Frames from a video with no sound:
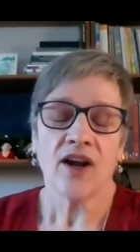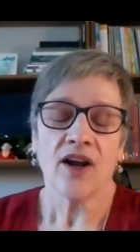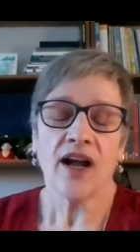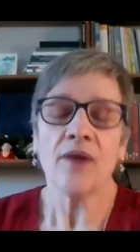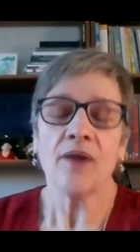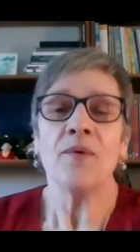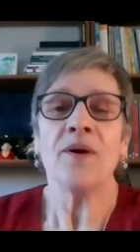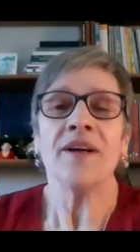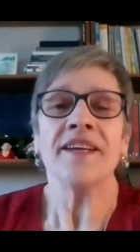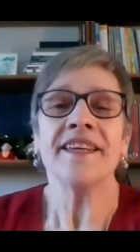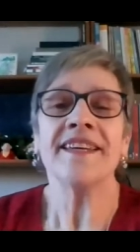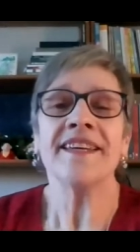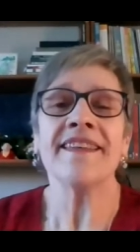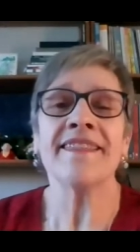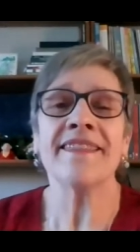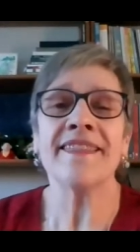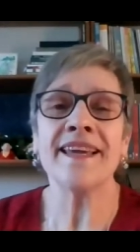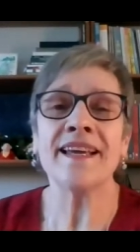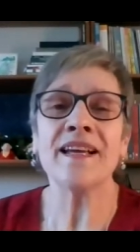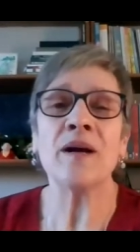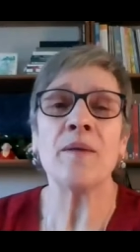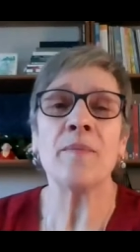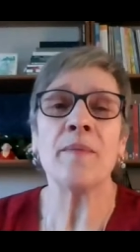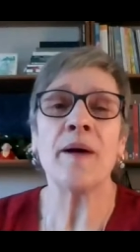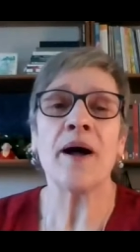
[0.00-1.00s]
I want you to
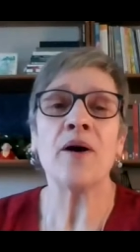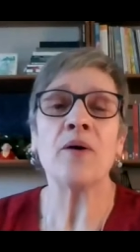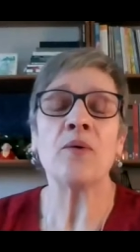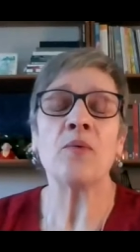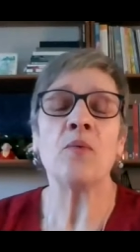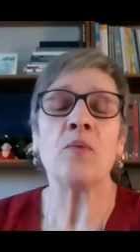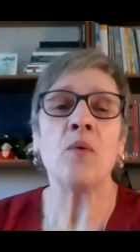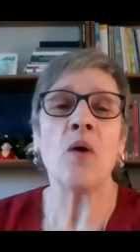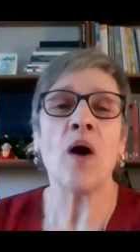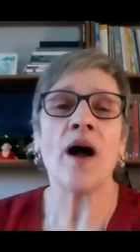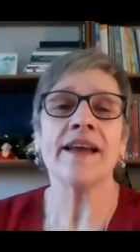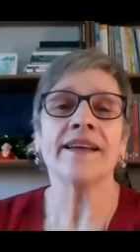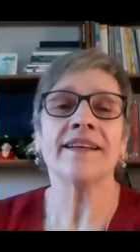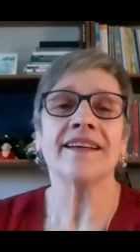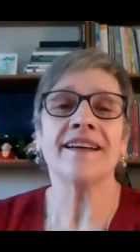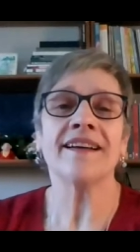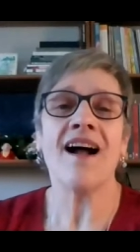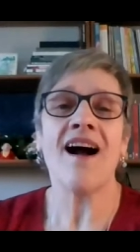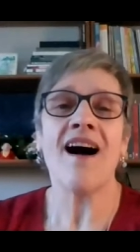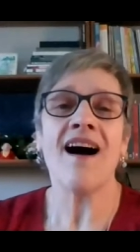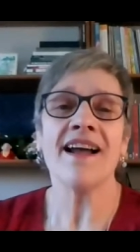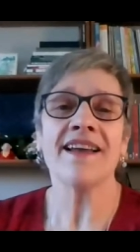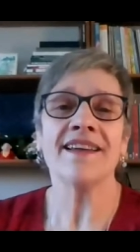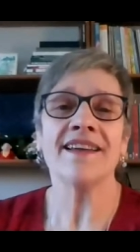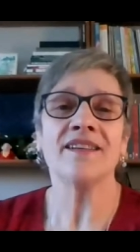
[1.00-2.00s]
think about what
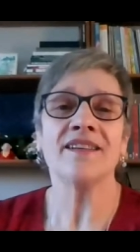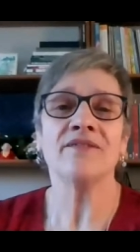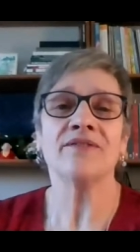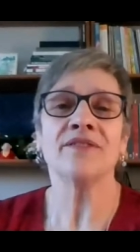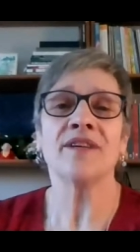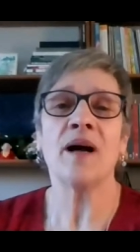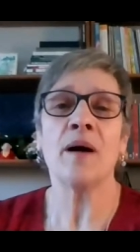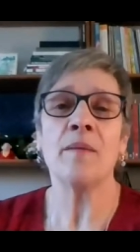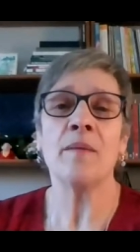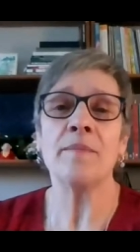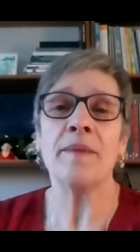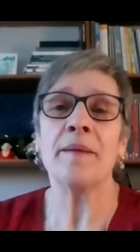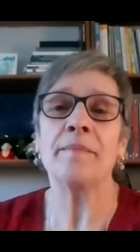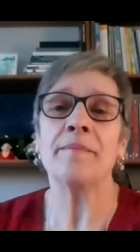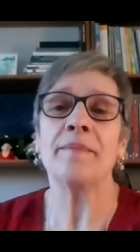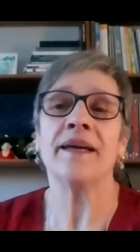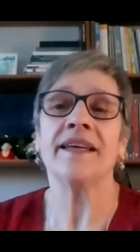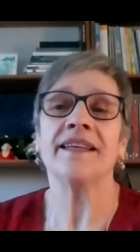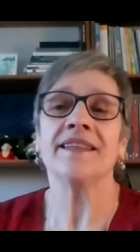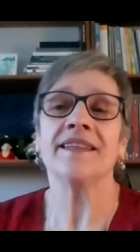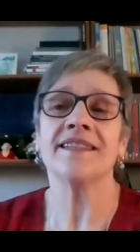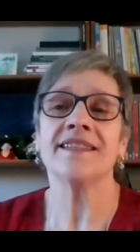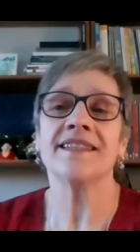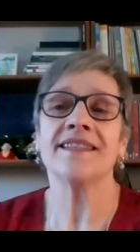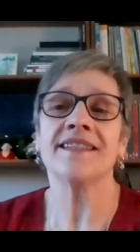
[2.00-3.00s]
kind of
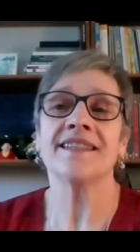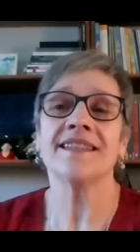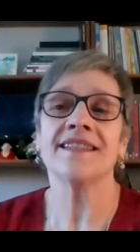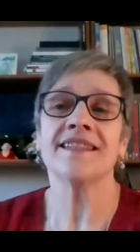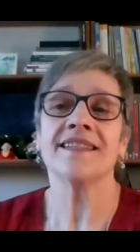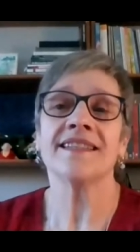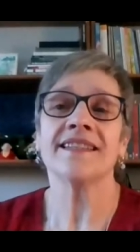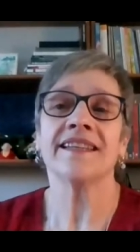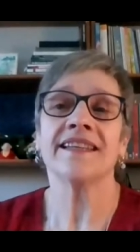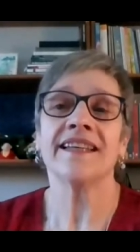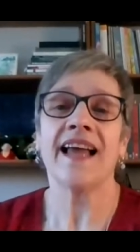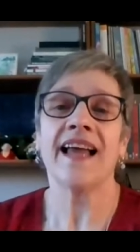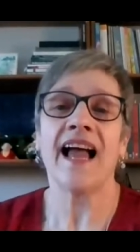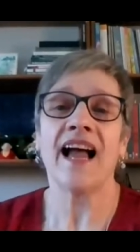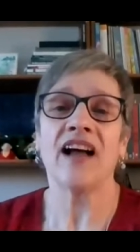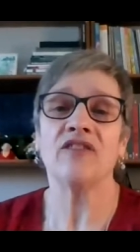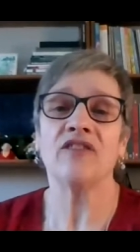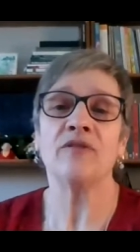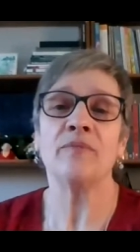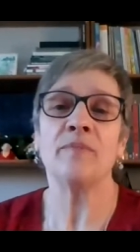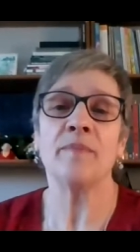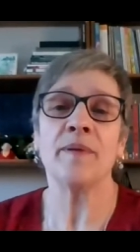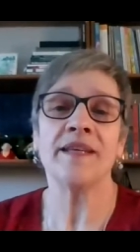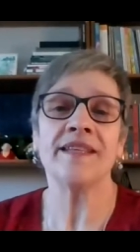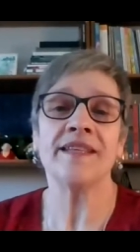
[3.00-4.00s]
commitments
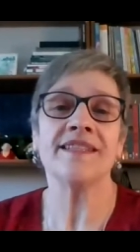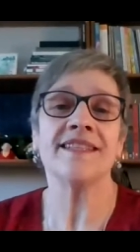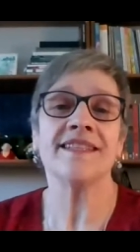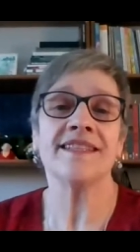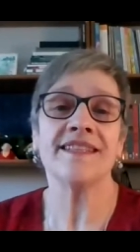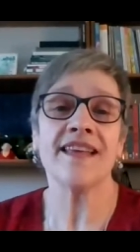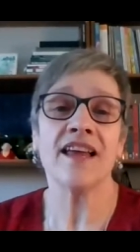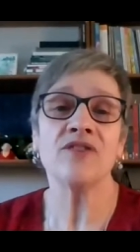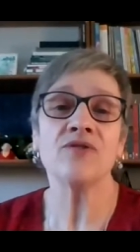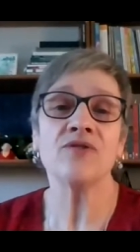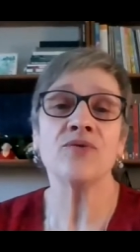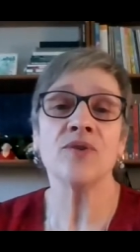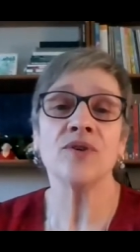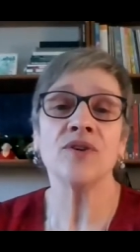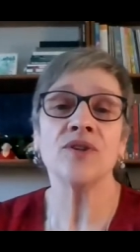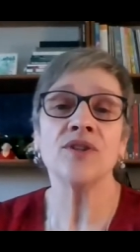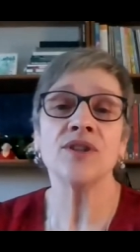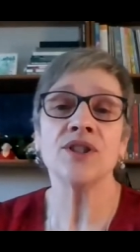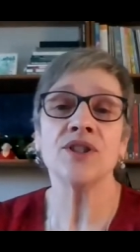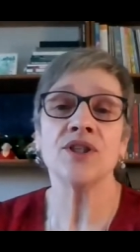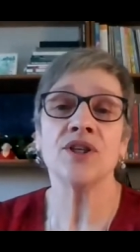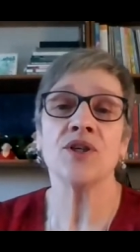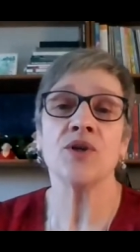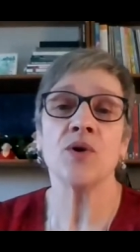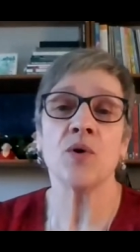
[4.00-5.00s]
have been central
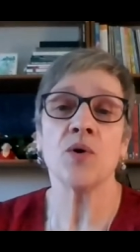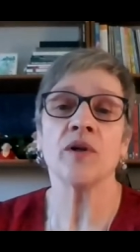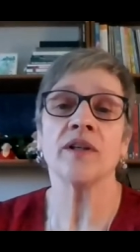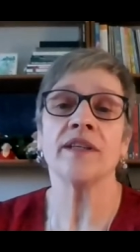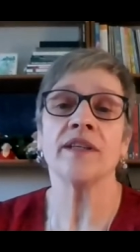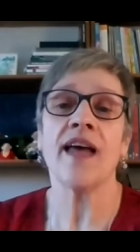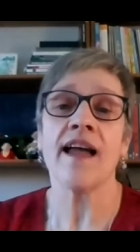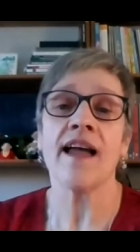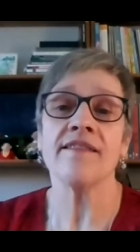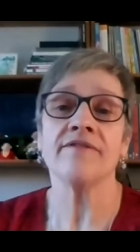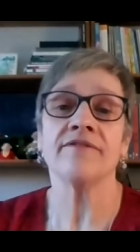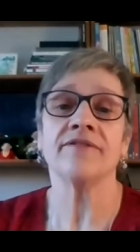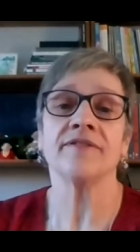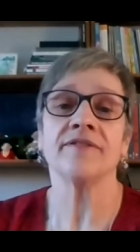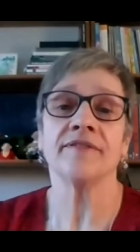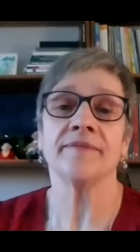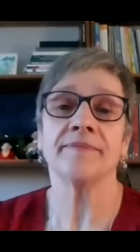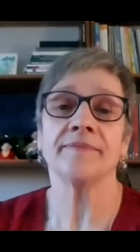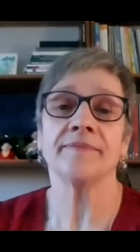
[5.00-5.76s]
to your life.